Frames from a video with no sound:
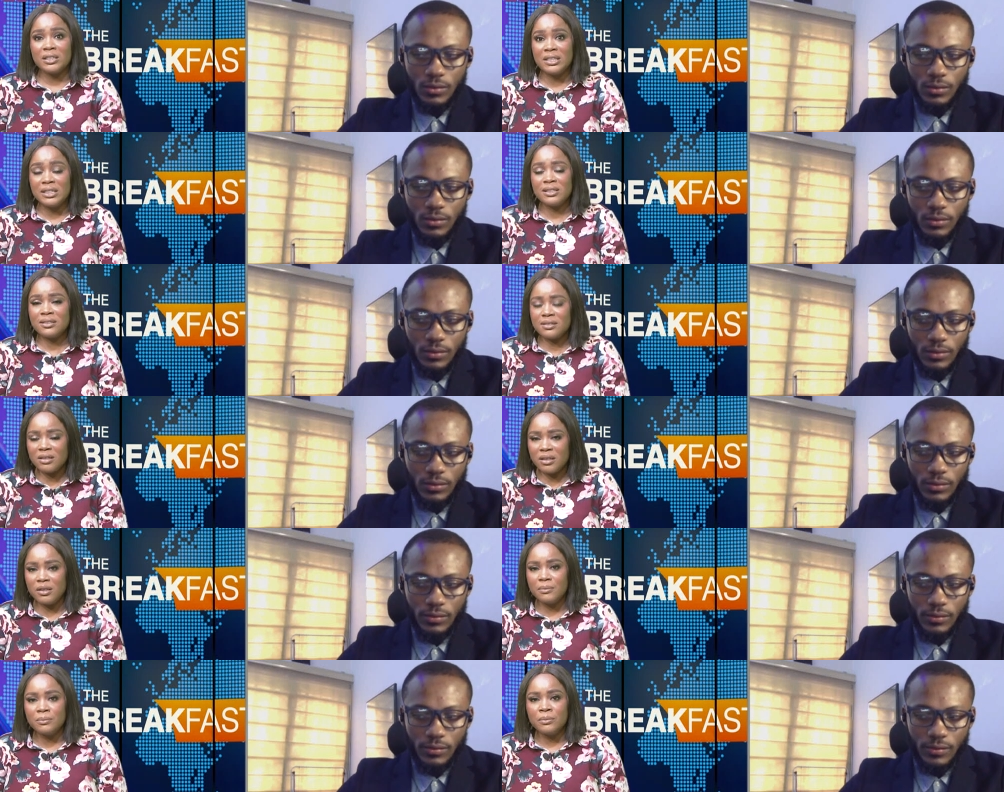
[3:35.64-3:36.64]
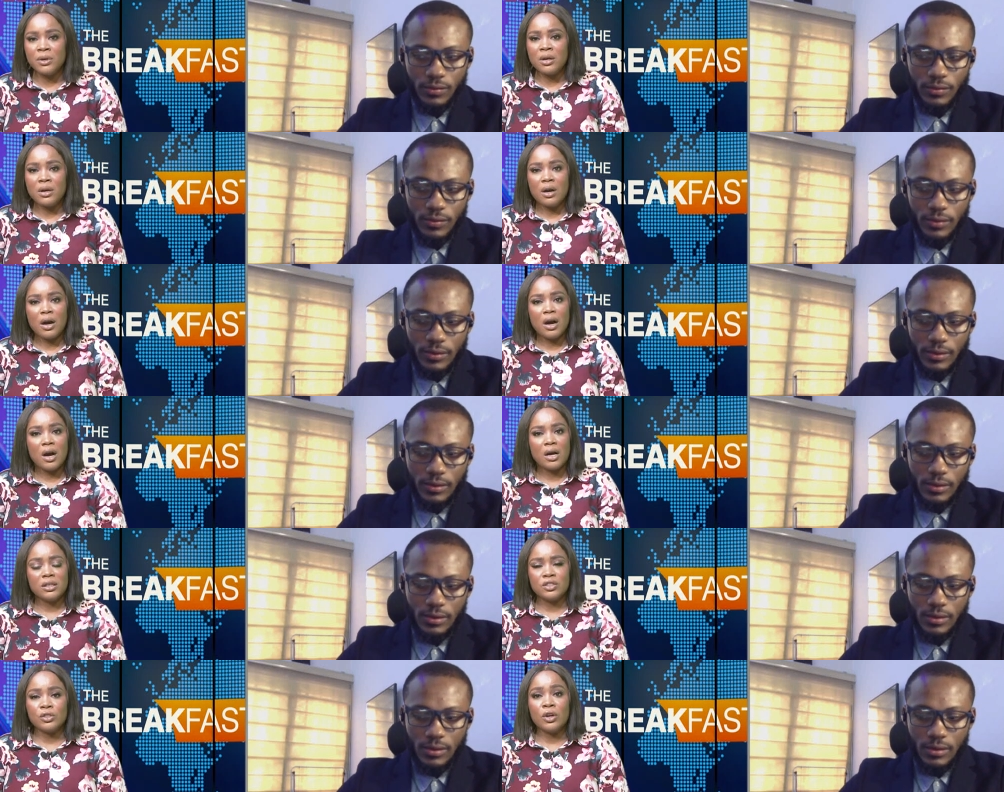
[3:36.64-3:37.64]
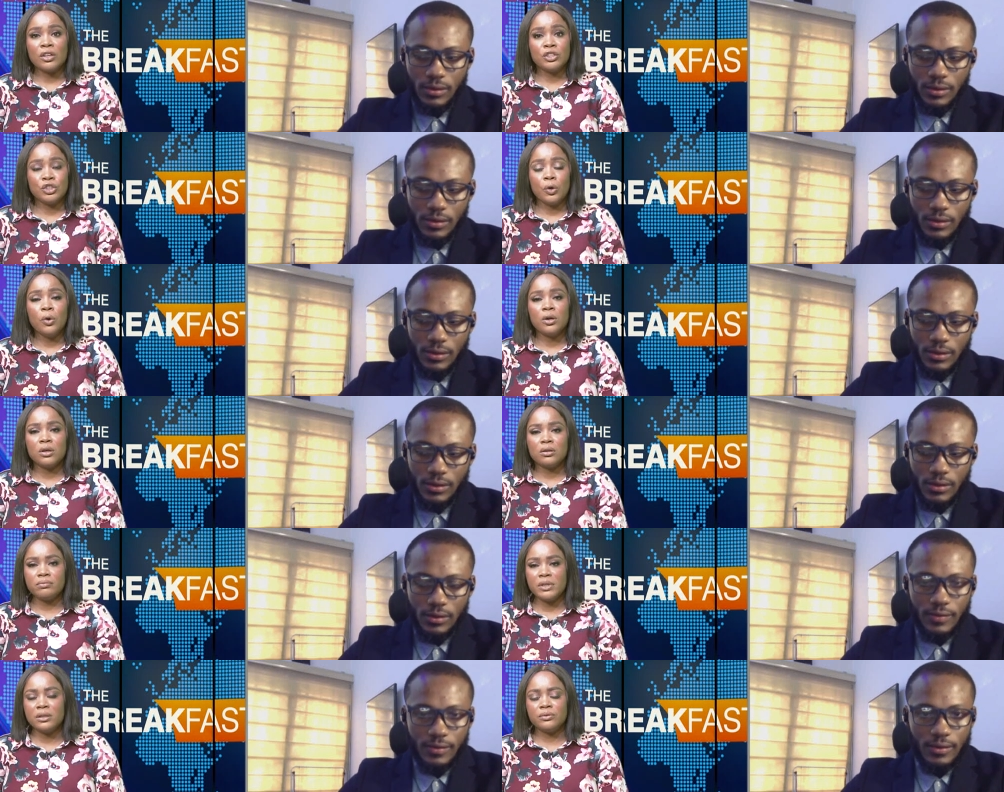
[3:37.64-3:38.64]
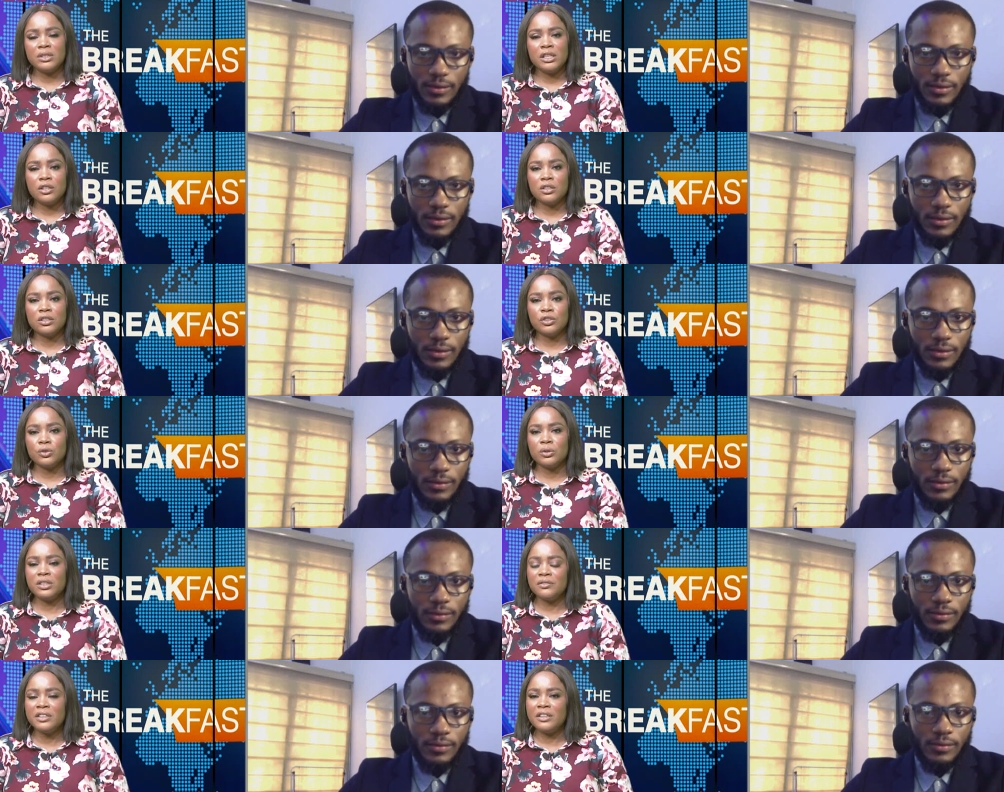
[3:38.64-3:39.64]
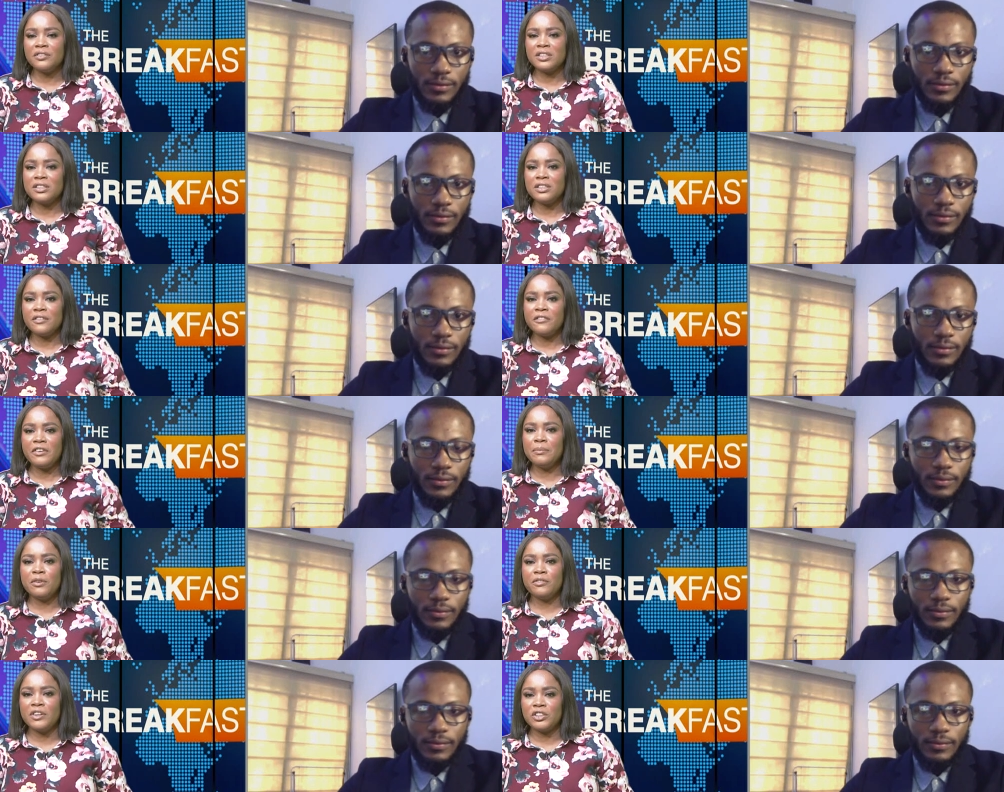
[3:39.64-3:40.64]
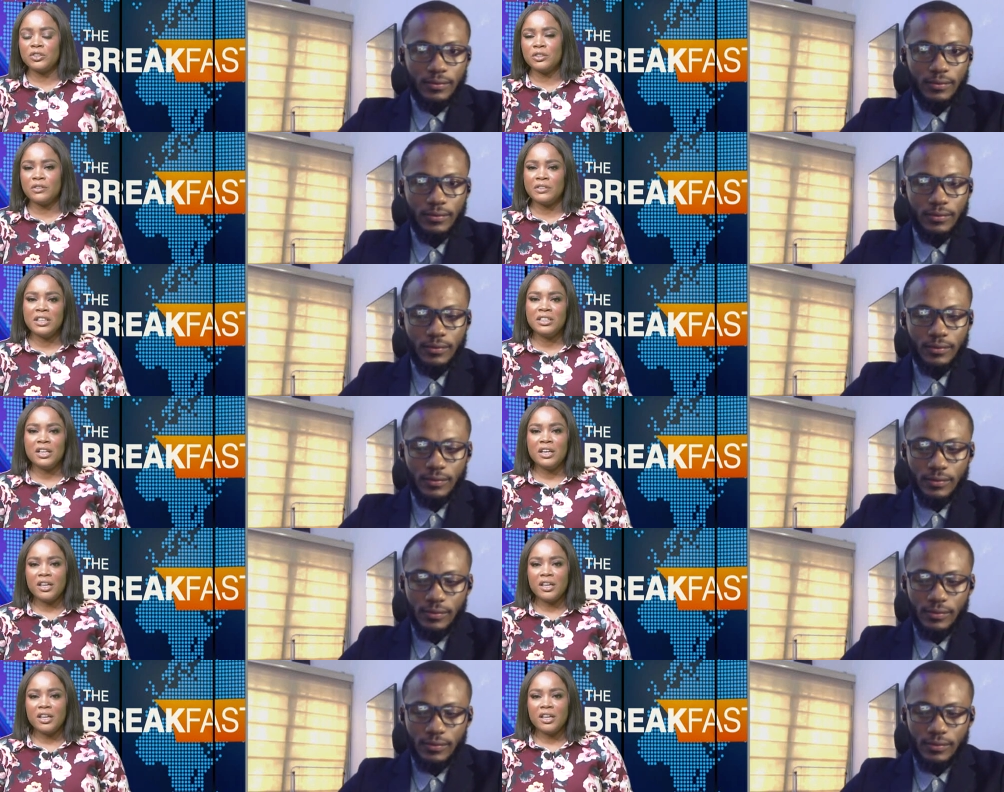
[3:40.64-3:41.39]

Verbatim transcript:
Speaker 1: This team, uh, it's not a joke, They're really not a joke, even if it's the female version of it.